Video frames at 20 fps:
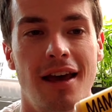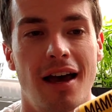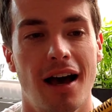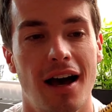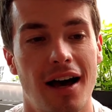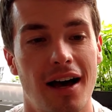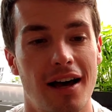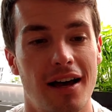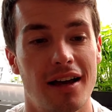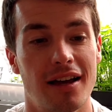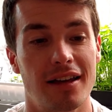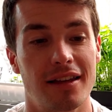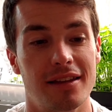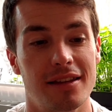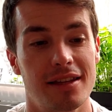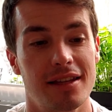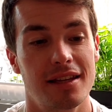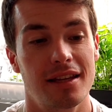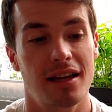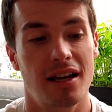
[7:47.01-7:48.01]
I
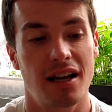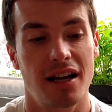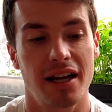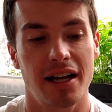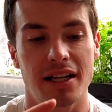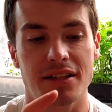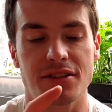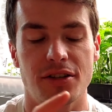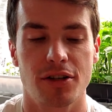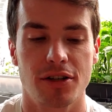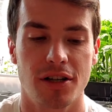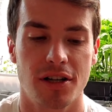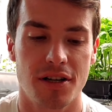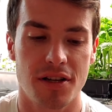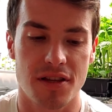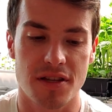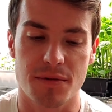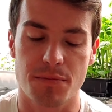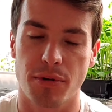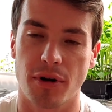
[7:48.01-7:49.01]
got turned on
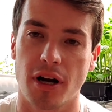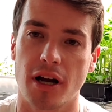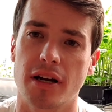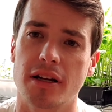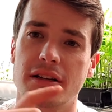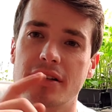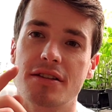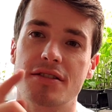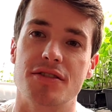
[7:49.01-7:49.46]
to this product